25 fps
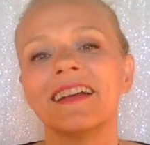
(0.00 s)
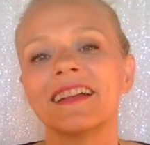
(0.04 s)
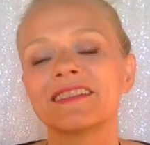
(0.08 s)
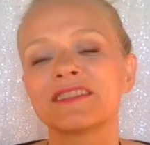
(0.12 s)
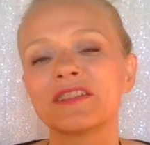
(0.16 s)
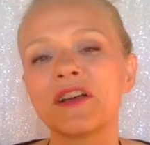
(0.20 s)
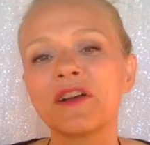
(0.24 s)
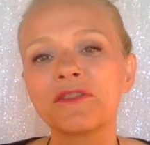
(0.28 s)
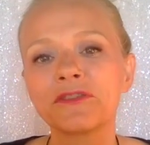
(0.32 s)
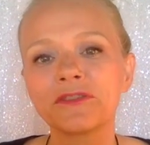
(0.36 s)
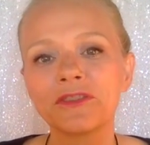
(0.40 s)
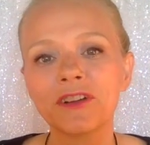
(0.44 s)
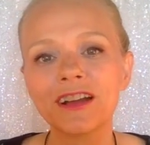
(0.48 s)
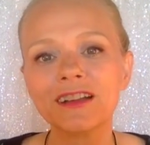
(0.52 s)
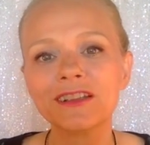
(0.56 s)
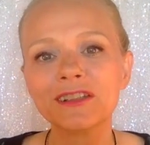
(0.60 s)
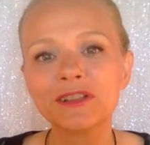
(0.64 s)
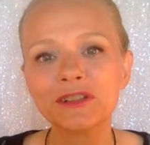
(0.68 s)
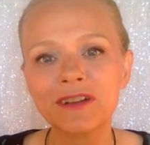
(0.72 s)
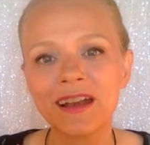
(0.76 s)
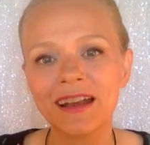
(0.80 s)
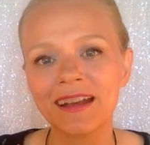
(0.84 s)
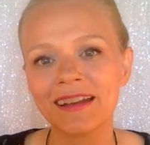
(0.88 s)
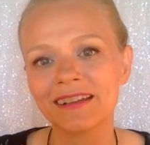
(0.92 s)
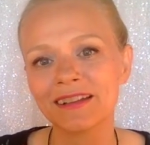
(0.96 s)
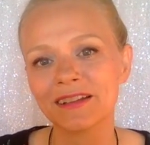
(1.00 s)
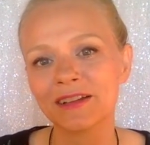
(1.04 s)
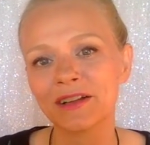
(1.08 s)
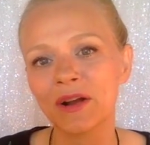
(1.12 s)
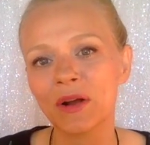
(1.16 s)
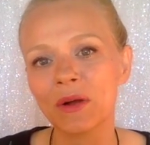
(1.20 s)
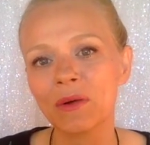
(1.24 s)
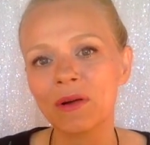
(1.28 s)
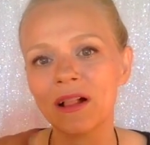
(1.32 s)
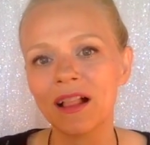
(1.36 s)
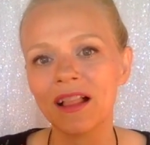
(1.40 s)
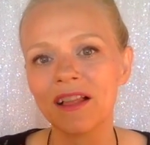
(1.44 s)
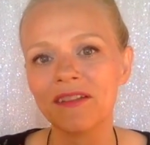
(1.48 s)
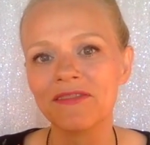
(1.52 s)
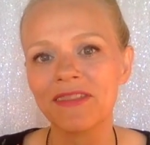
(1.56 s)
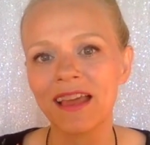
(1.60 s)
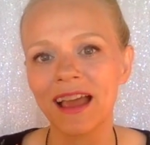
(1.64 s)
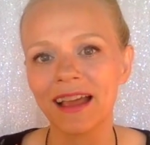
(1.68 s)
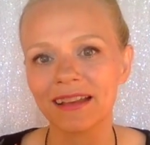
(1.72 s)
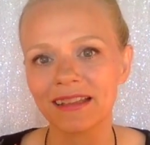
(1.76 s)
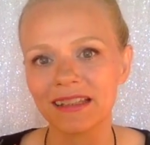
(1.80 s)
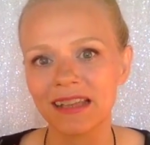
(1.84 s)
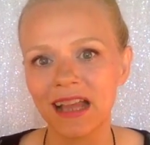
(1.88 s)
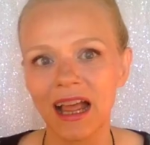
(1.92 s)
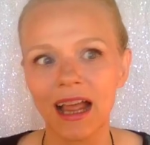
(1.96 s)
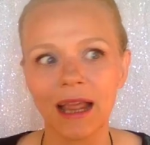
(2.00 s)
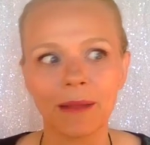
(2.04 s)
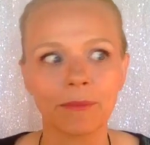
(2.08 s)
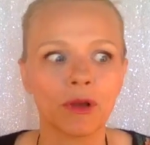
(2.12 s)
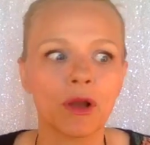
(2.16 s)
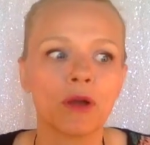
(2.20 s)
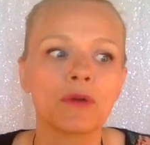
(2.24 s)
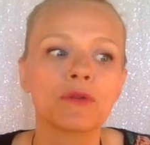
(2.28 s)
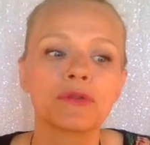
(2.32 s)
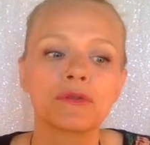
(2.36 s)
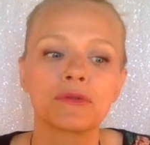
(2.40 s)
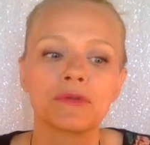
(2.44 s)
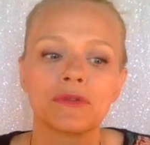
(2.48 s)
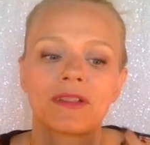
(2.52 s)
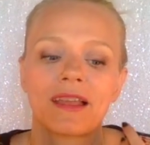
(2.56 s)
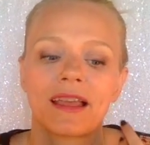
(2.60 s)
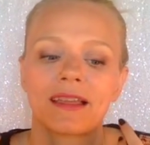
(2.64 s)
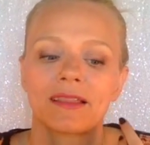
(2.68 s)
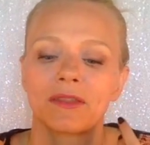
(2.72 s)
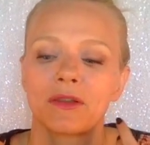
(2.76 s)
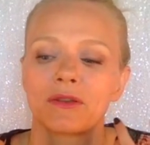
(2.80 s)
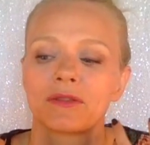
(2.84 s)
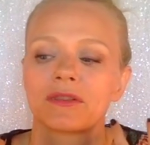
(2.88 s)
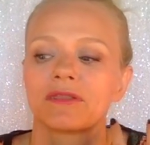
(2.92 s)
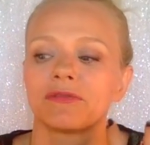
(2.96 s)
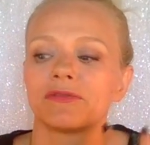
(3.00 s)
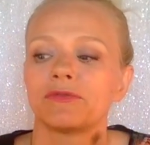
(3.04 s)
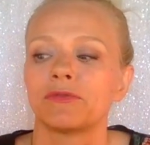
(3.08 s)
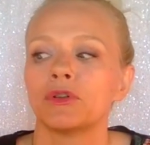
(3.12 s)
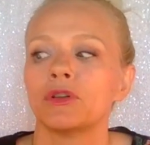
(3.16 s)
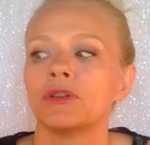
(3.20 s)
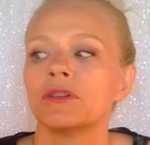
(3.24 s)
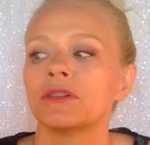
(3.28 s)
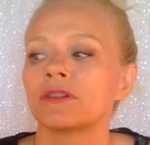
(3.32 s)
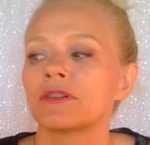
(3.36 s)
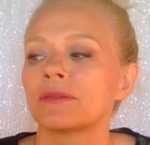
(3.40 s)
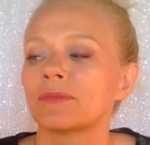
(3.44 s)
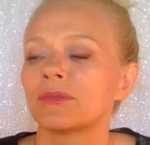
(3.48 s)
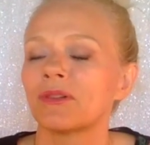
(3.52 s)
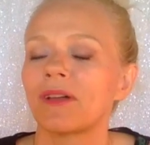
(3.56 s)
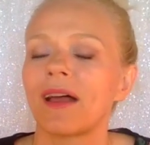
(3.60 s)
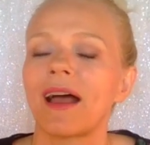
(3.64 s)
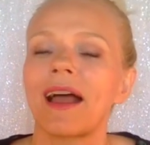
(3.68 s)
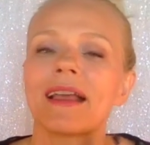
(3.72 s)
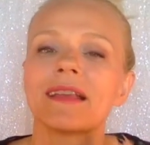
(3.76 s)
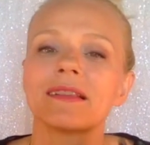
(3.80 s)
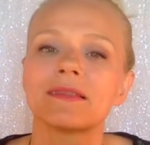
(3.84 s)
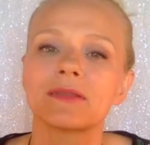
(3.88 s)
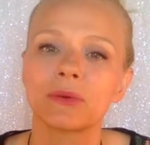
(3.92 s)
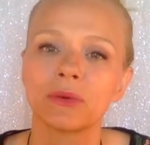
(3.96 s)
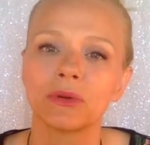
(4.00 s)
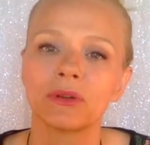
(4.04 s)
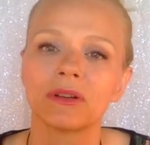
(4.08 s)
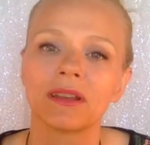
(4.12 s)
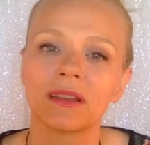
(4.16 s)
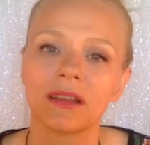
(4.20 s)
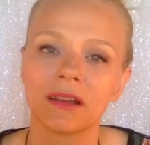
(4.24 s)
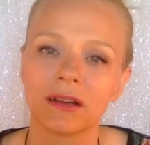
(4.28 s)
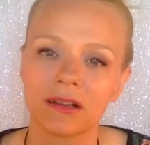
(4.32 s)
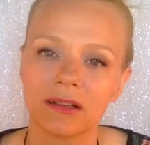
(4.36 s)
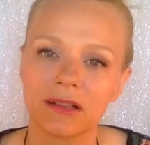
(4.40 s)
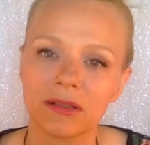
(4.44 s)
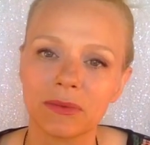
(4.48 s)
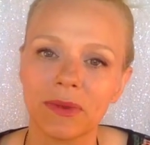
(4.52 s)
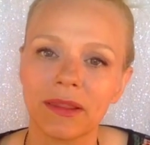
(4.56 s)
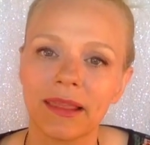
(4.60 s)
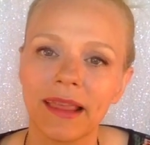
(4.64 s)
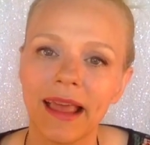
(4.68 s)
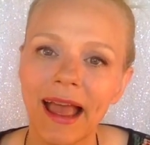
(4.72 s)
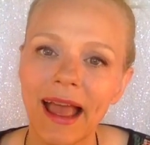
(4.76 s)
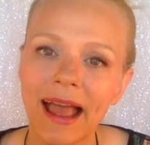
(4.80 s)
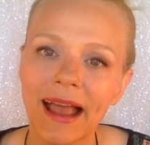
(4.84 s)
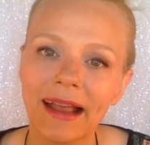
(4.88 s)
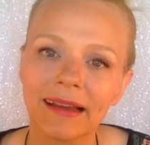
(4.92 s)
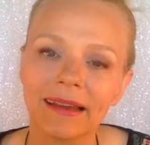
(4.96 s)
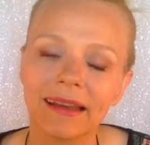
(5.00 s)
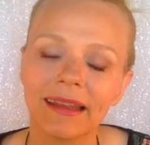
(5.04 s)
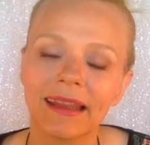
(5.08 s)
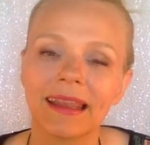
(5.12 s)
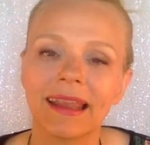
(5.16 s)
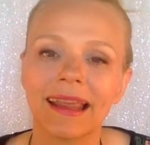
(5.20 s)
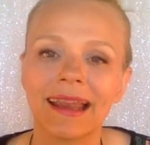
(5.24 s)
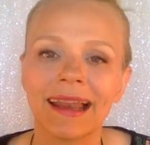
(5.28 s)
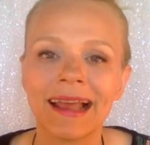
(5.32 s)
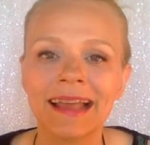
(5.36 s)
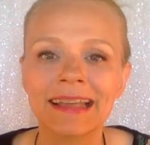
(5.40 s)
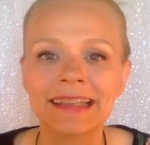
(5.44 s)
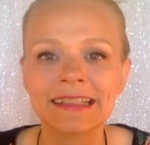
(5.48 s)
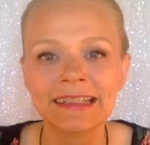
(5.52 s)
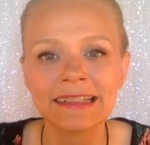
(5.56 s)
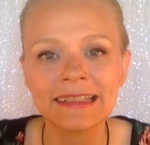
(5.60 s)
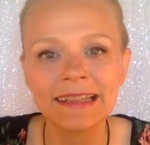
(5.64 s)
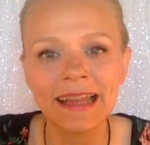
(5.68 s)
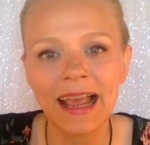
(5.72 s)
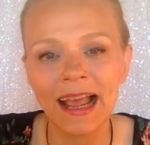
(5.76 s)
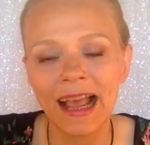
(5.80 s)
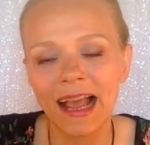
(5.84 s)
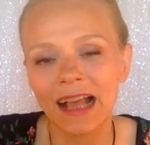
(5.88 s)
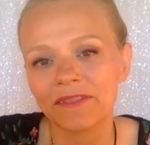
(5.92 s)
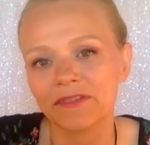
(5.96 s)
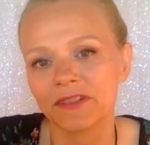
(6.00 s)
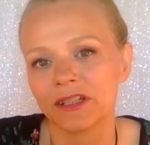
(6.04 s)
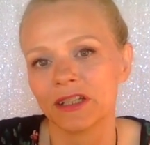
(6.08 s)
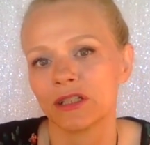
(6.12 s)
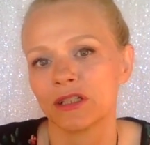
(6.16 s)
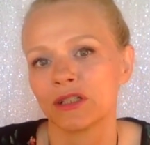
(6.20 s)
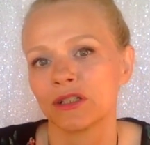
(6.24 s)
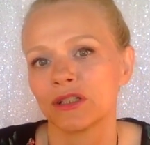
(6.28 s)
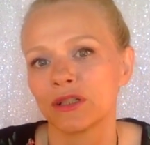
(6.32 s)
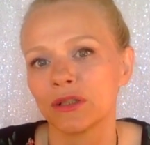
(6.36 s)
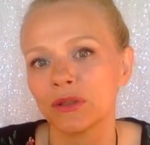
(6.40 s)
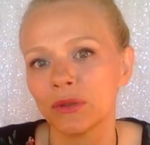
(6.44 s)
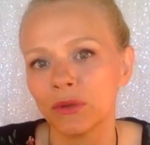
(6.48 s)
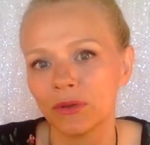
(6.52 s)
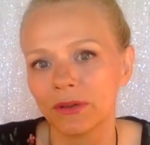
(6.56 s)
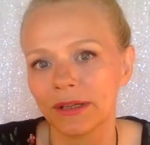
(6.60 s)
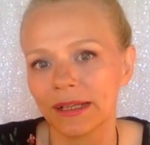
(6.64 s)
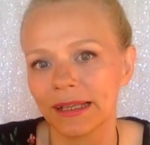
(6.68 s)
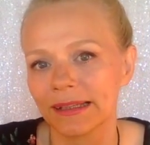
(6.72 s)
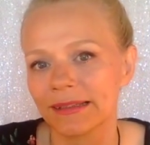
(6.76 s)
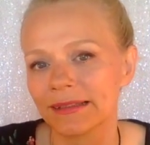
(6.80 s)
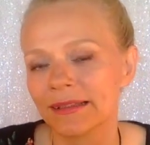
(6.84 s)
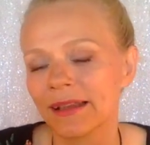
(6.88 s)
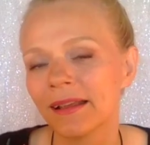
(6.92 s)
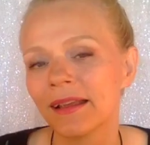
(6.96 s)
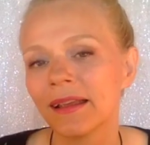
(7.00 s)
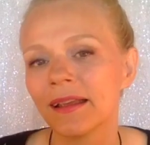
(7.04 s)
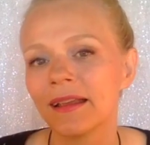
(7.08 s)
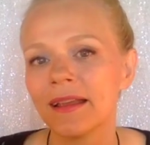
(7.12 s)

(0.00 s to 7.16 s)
So frustrating to go all of that time, go through like those vulnerable high school years with acne, and I didn't have to do it.